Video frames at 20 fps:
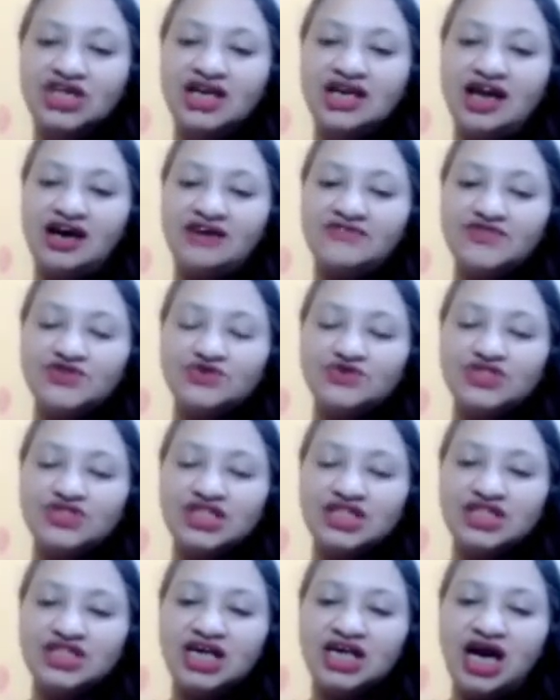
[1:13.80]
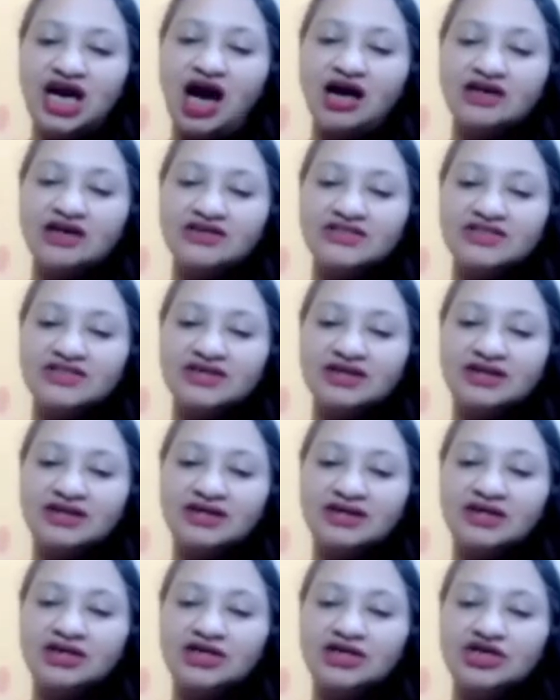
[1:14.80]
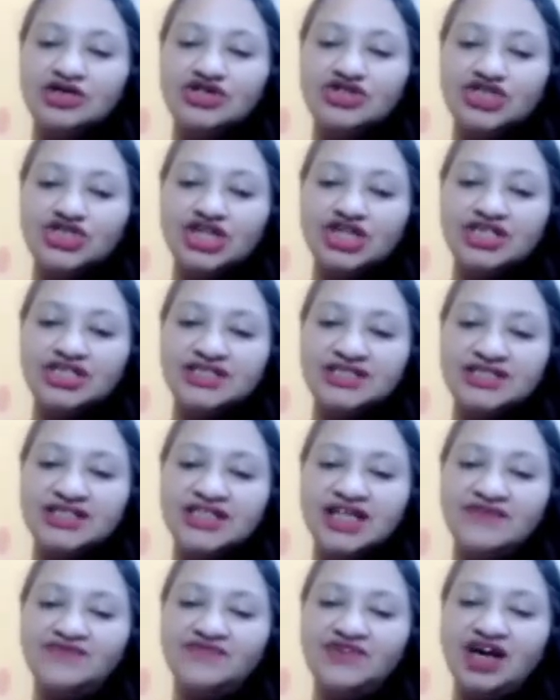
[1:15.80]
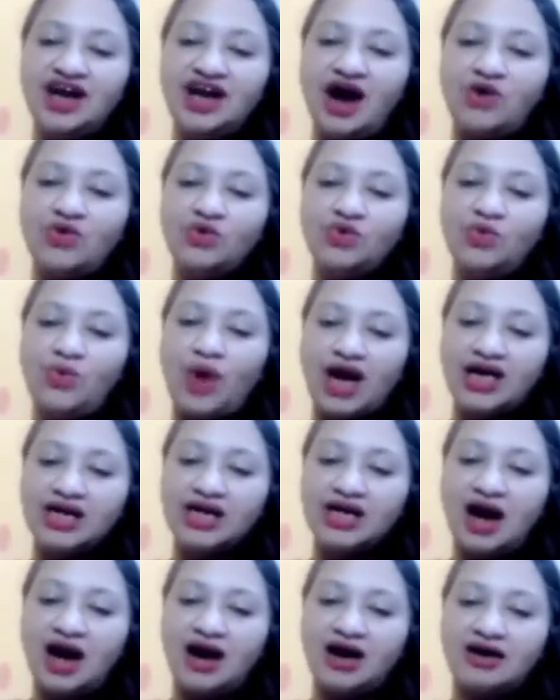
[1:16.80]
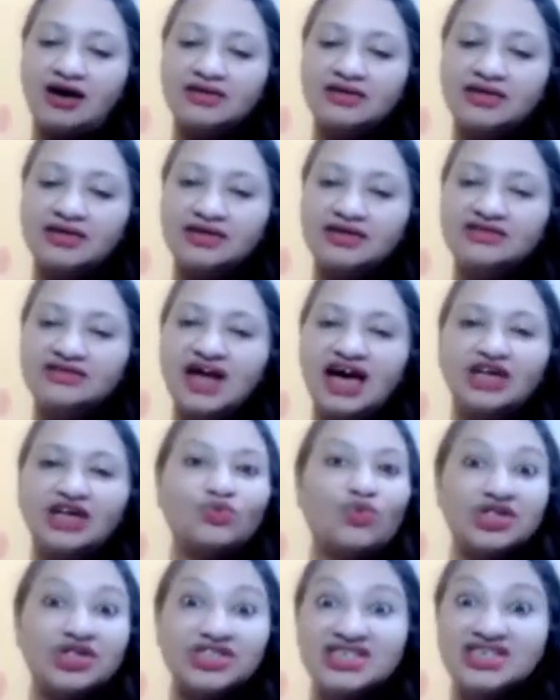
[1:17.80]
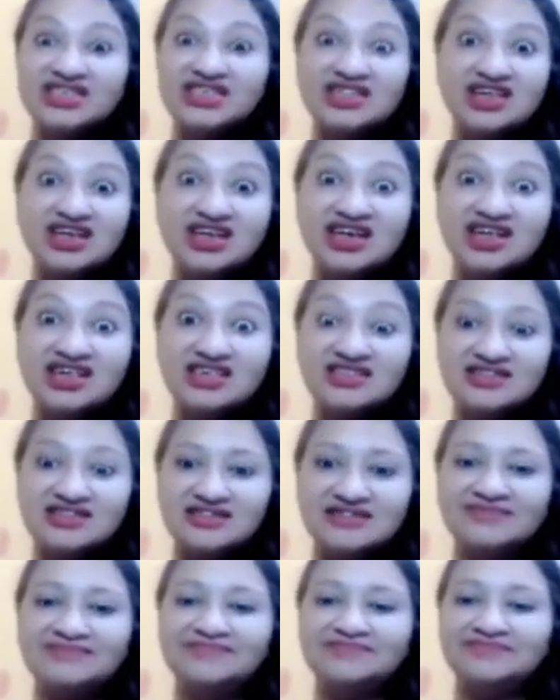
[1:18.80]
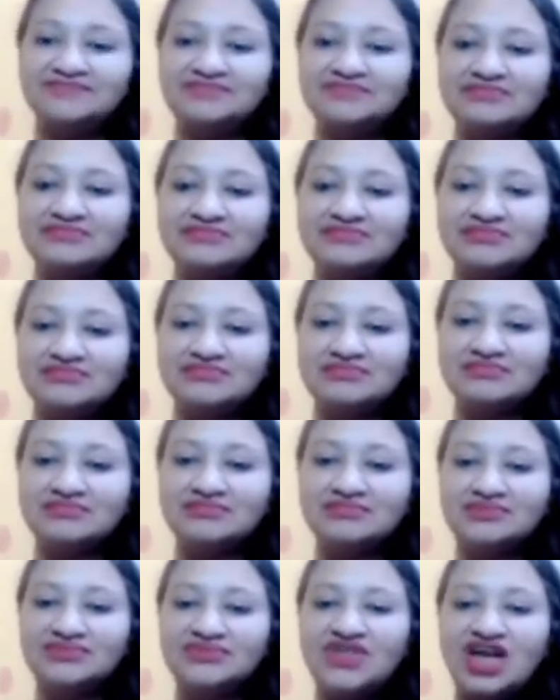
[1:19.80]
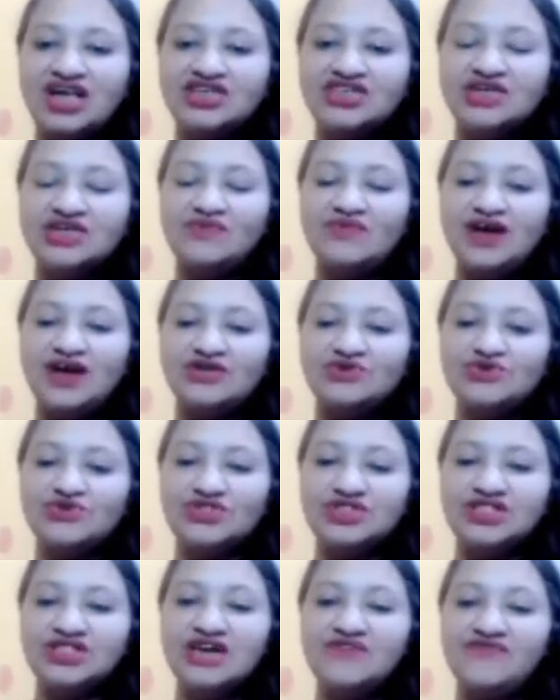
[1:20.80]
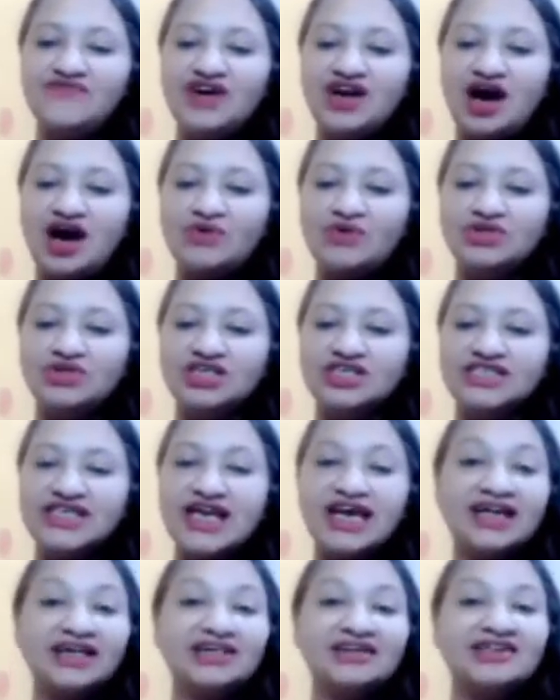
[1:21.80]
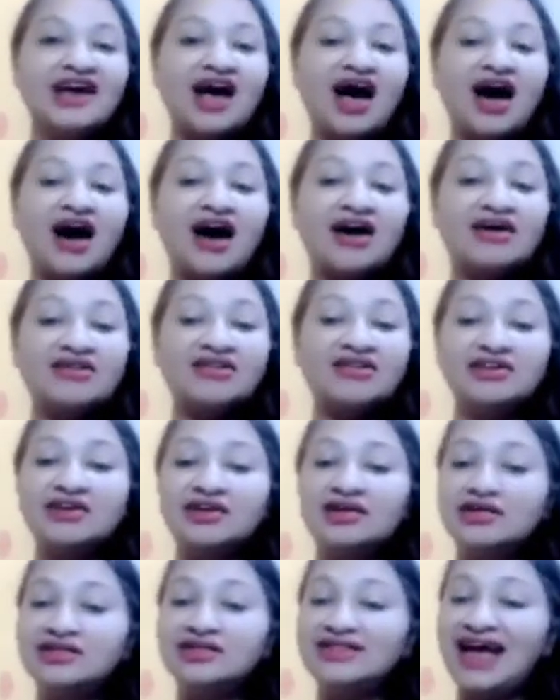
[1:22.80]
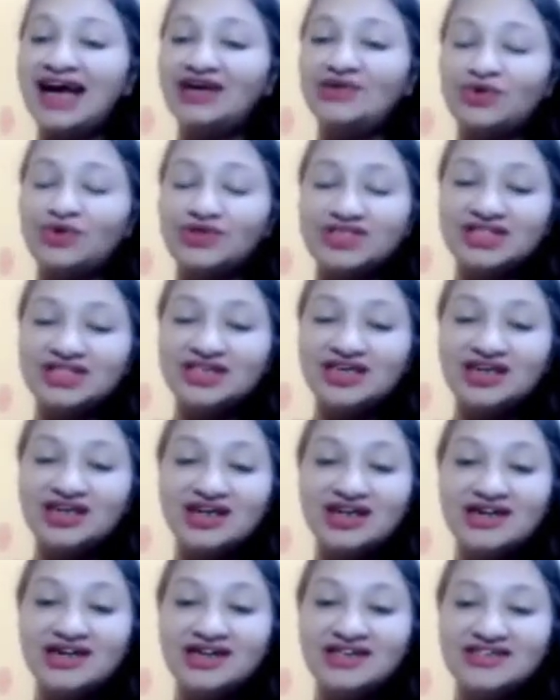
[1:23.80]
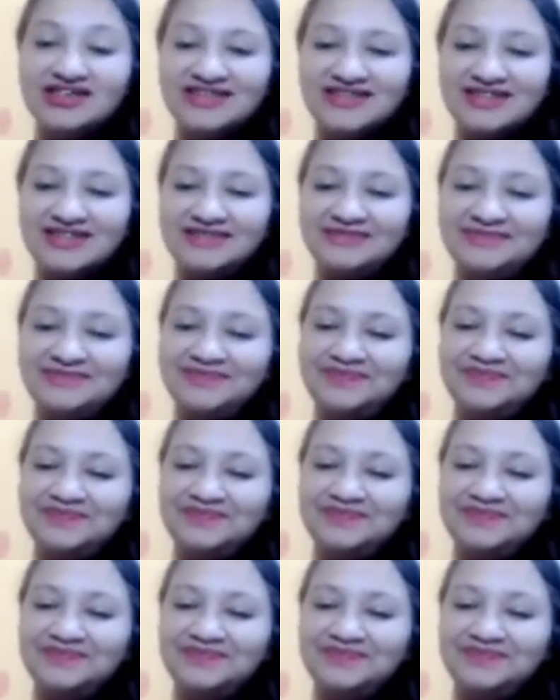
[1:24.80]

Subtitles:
She loves to see the cars. She sniffed around one car. That wasn't hers. Then she went to sniff around the second car. That wasn't hers.